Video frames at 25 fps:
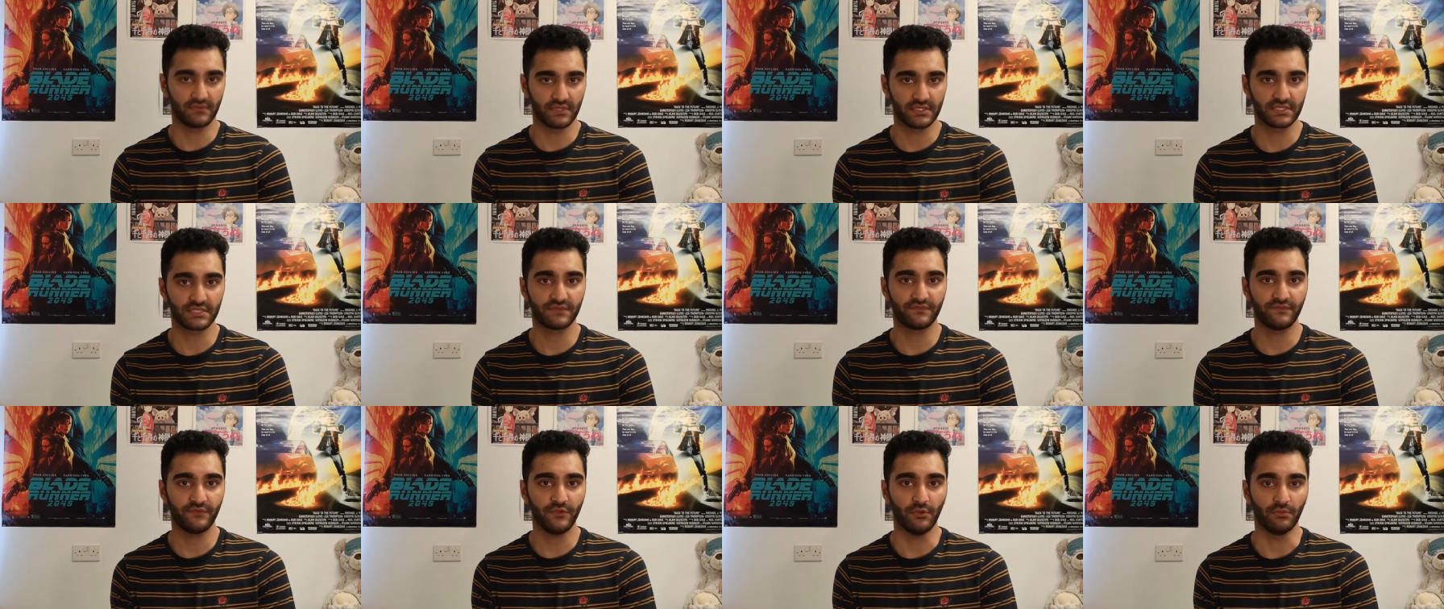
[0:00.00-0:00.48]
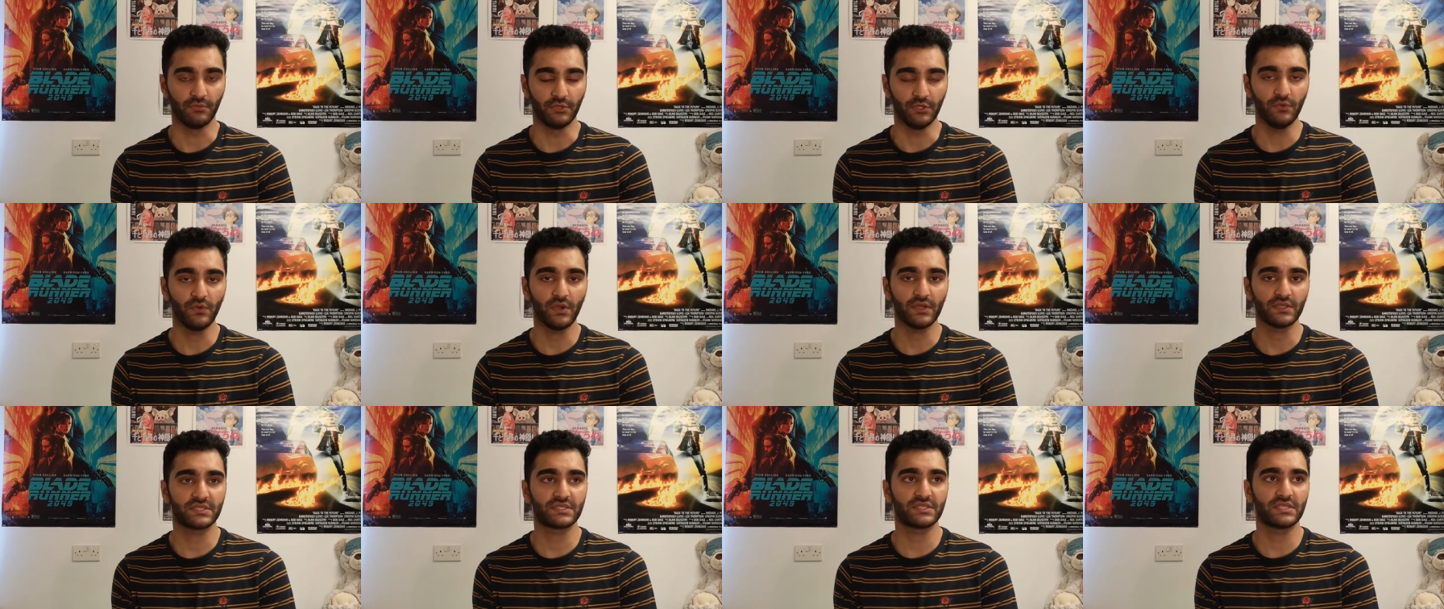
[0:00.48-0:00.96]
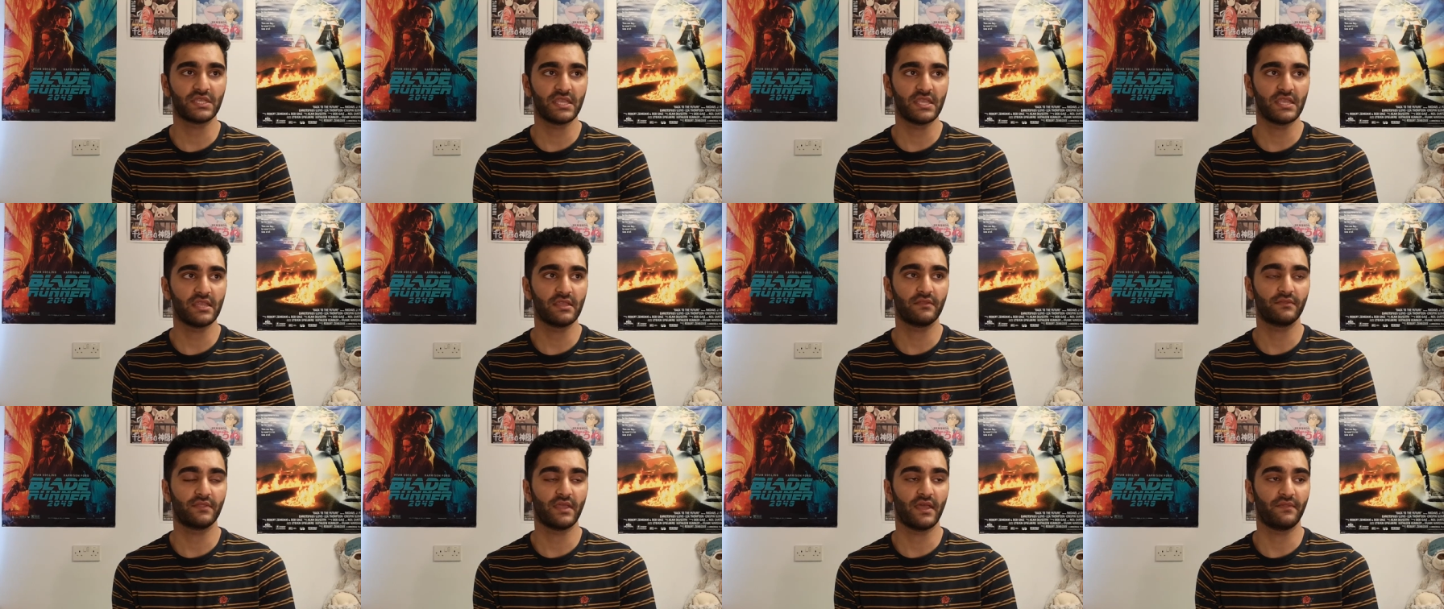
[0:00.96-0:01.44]
this film. You are
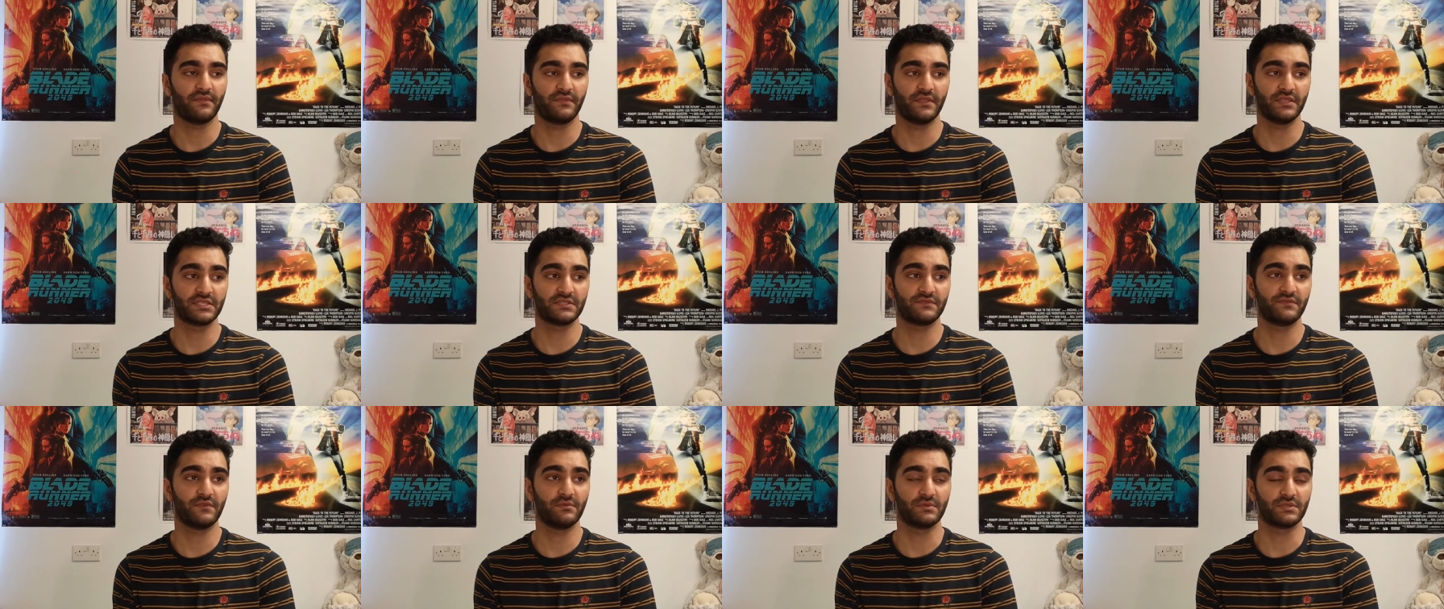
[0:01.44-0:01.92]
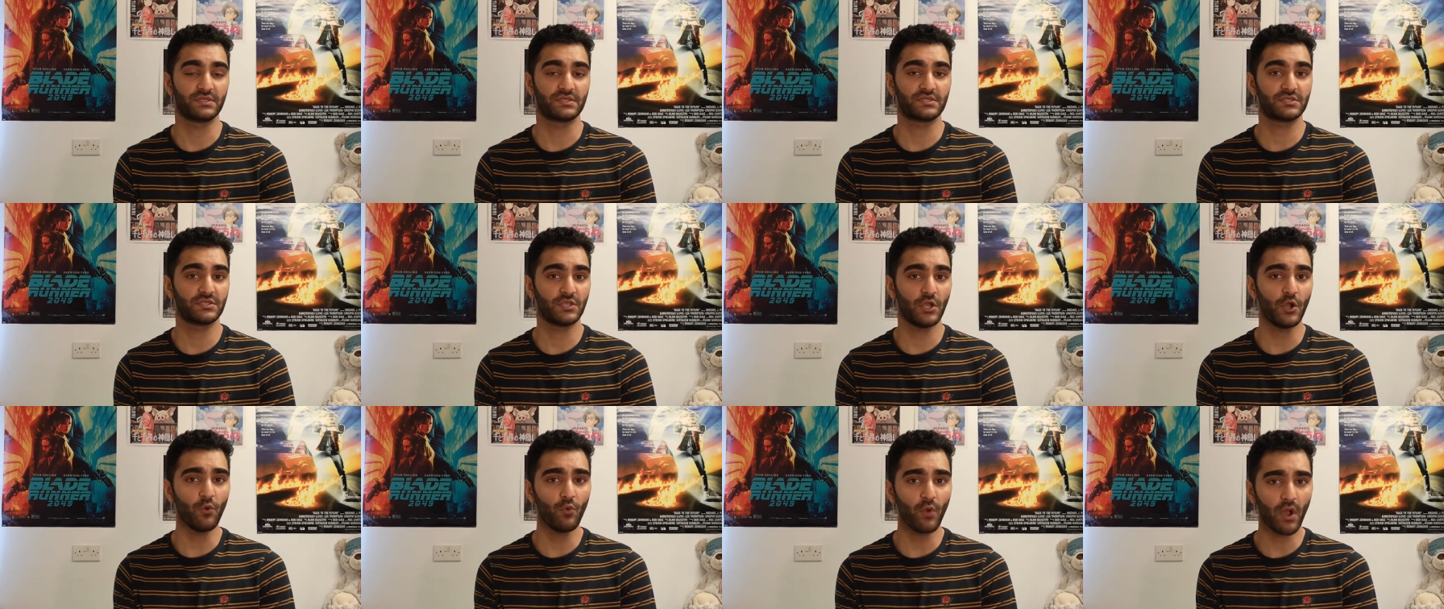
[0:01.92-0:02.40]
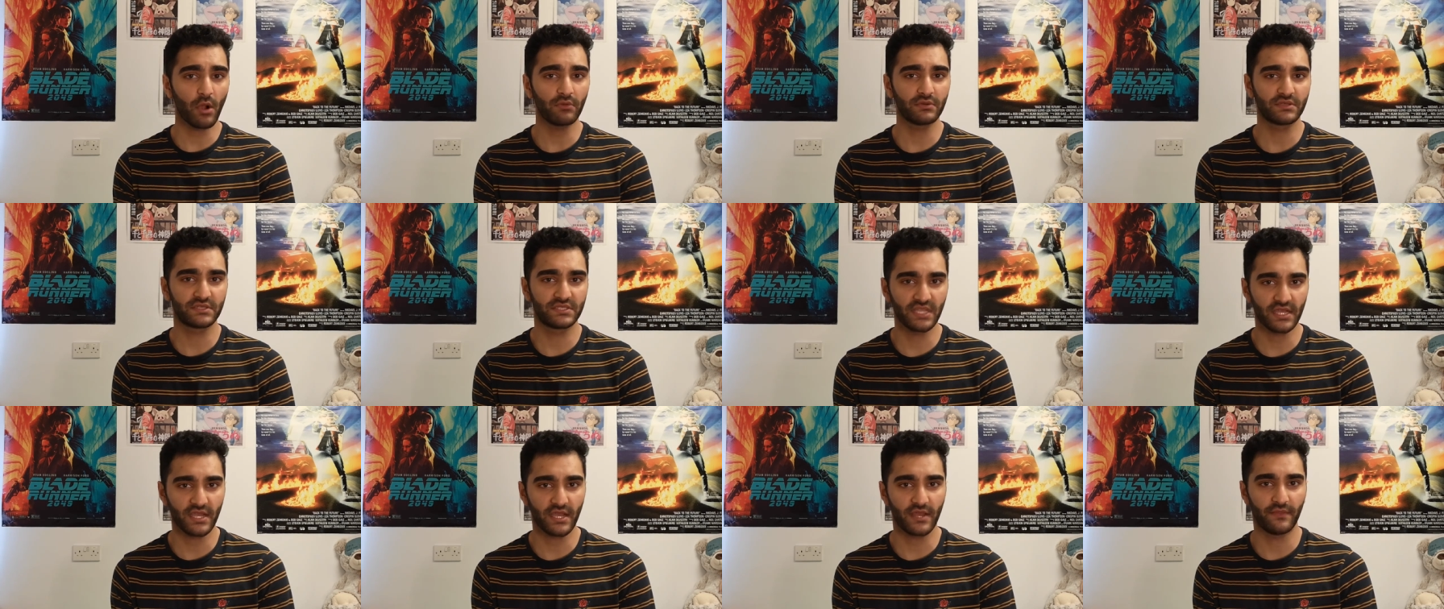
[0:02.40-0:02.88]
saying that this film is so well
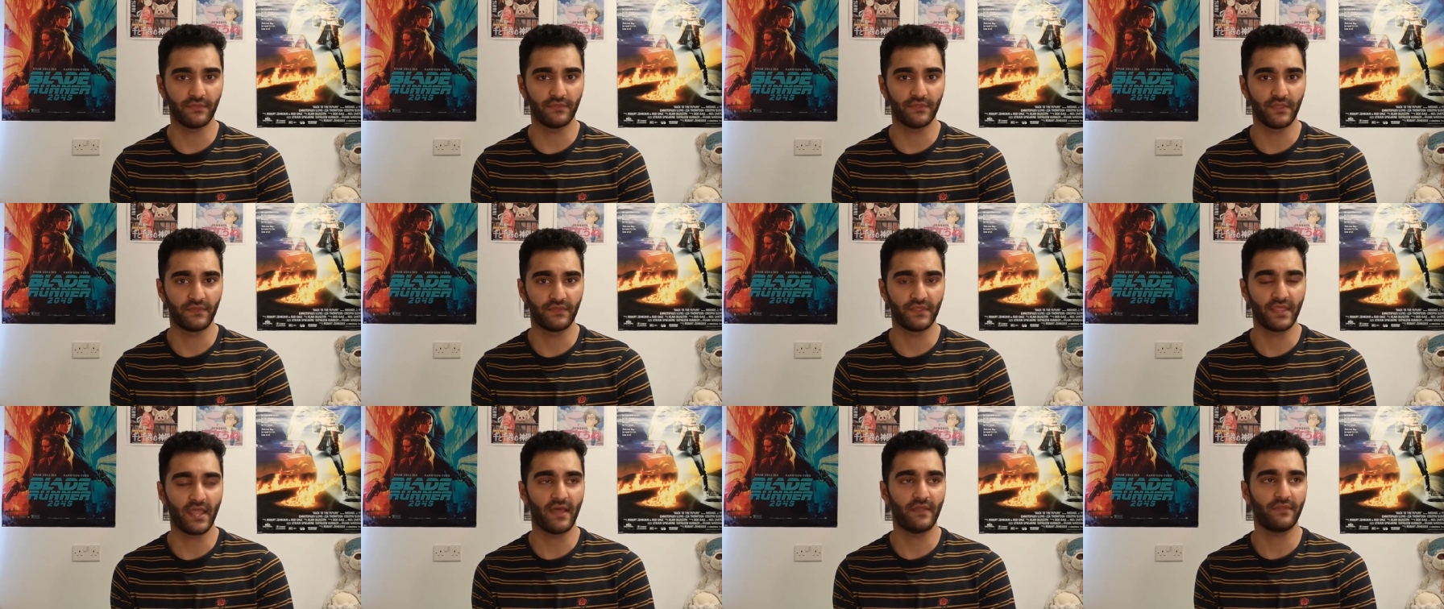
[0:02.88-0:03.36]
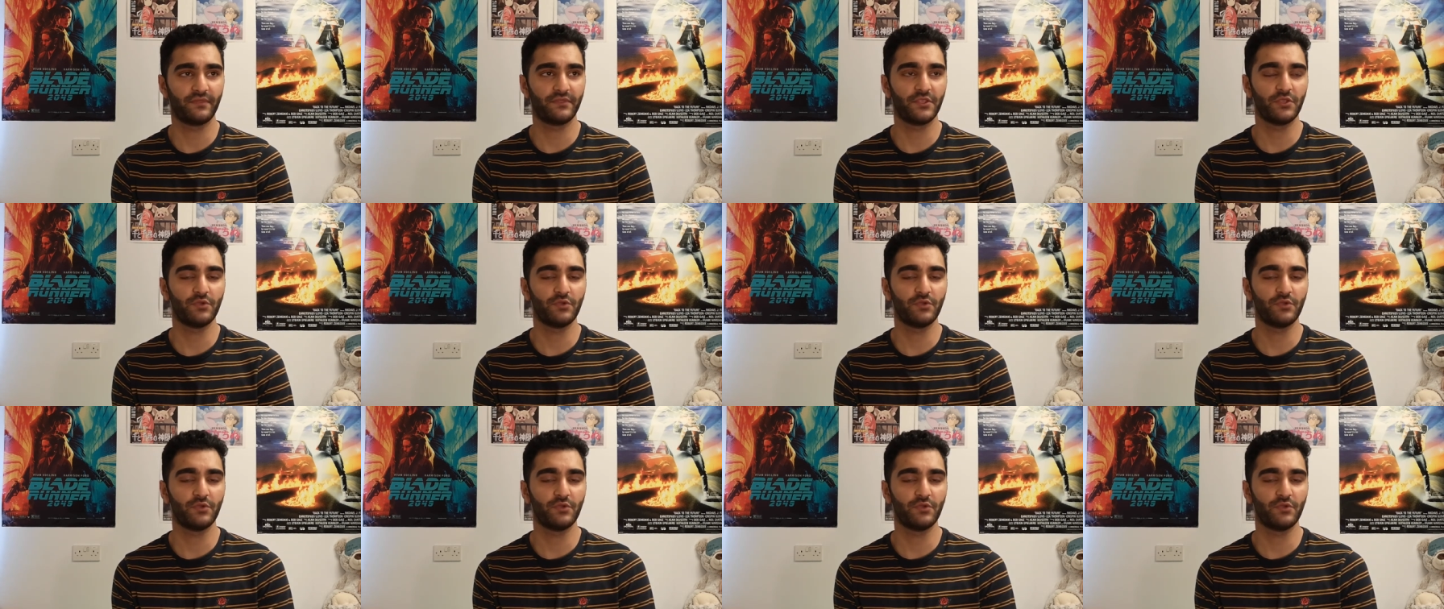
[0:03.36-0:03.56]
done that